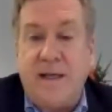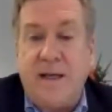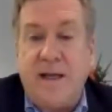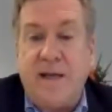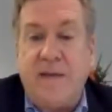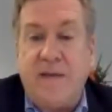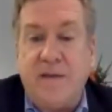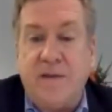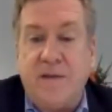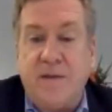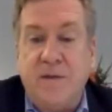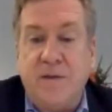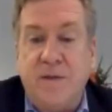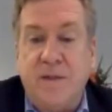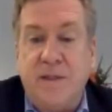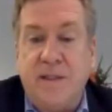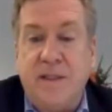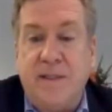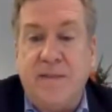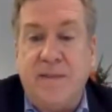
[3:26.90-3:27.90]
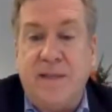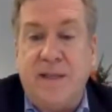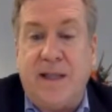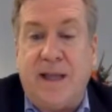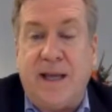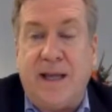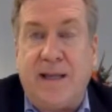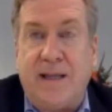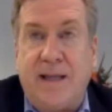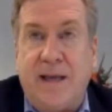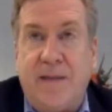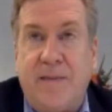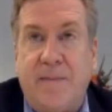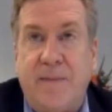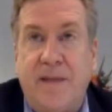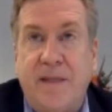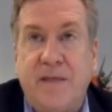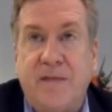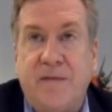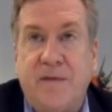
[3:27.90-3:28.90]
night. The students seem to like that
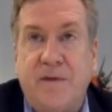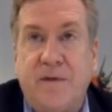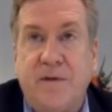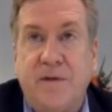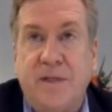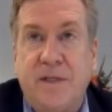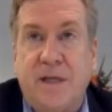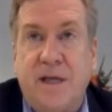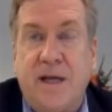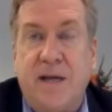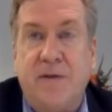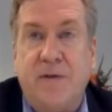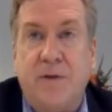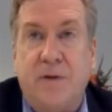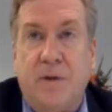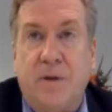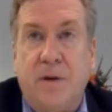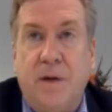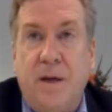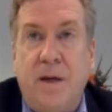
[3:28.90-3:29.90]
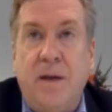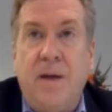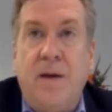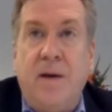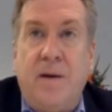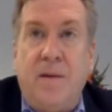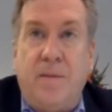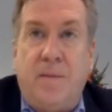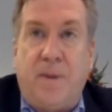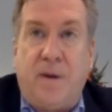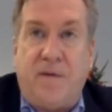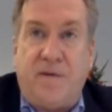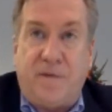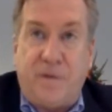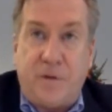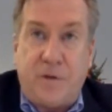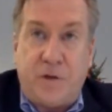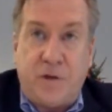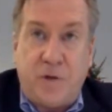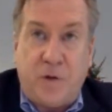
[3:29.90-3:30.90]
best for their schedule. But
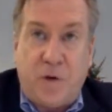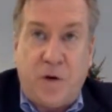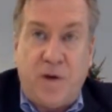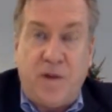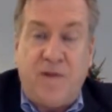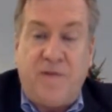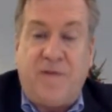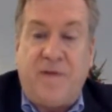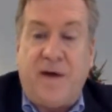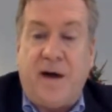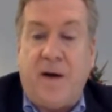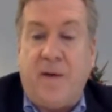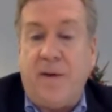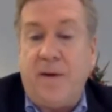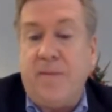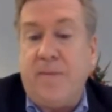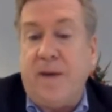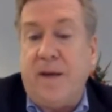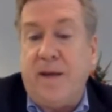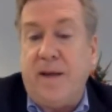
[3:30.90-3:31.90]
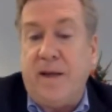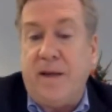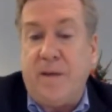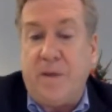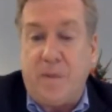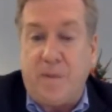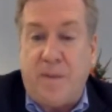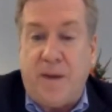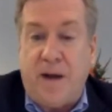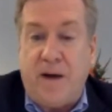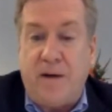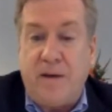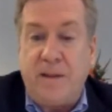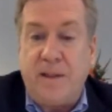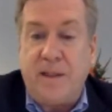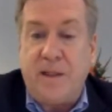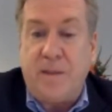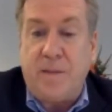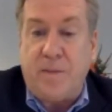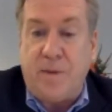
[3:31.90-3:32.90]
for sure, the following Monday, their
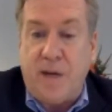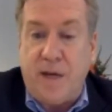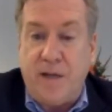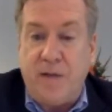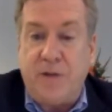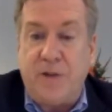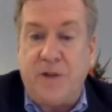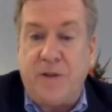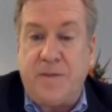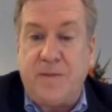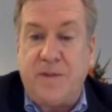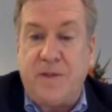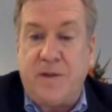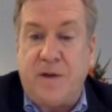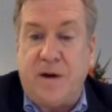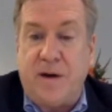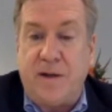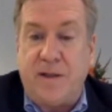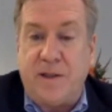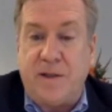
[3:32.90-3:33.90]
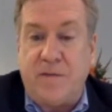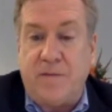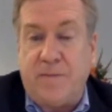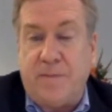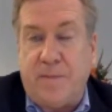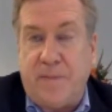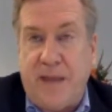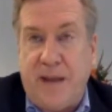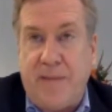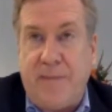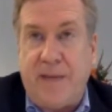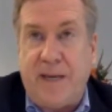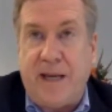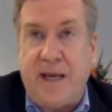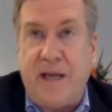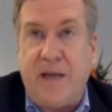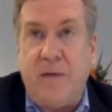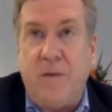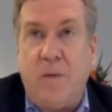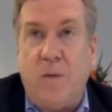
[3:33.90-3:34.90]
policy apprenticeship starts. So they
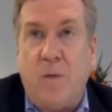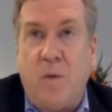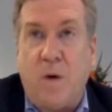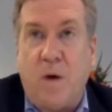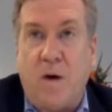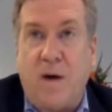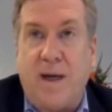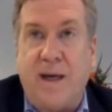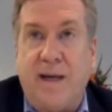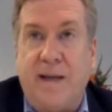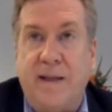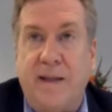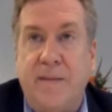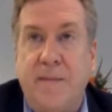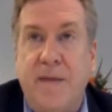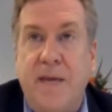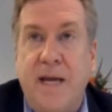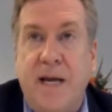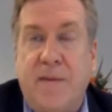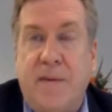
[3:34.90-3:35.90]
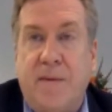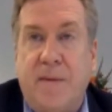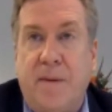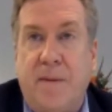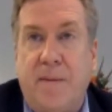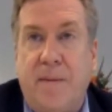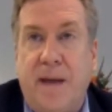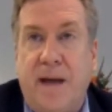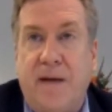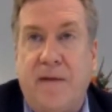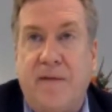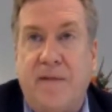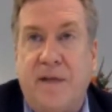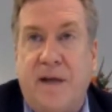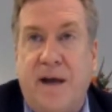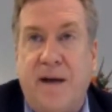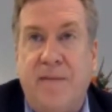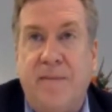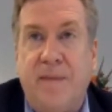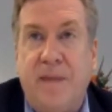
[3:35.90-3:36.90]
begin working the minimum amount of
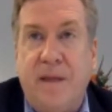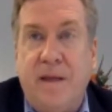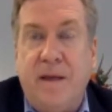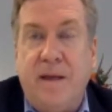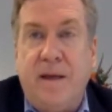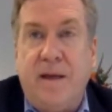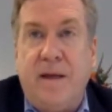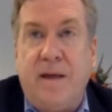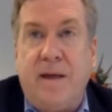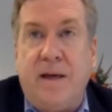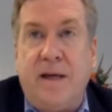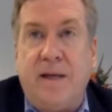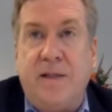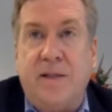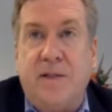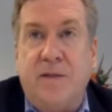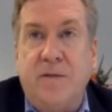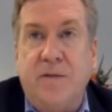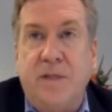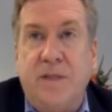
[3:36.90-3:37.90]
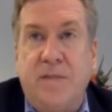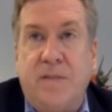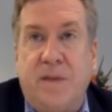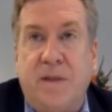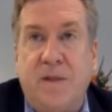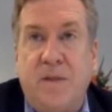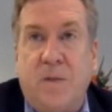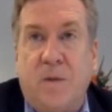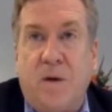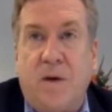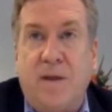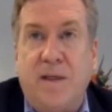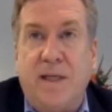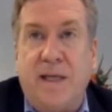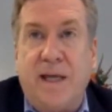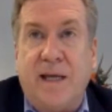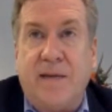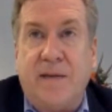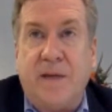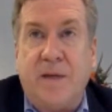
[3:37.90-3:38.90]
time as uh, students must work to
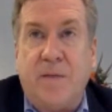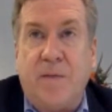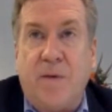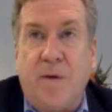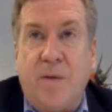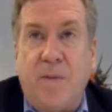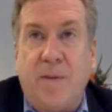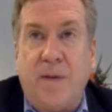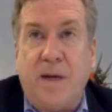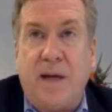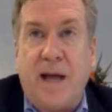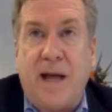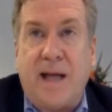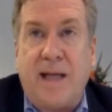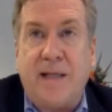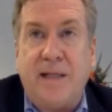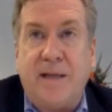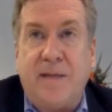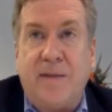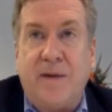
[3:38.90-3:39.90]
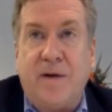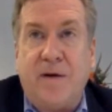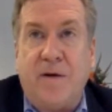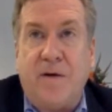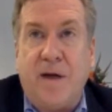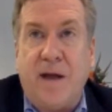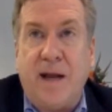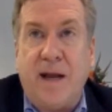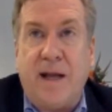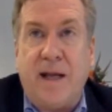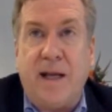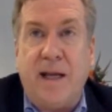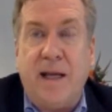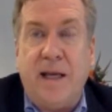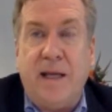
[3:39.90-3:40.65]
get the appropriate academic credit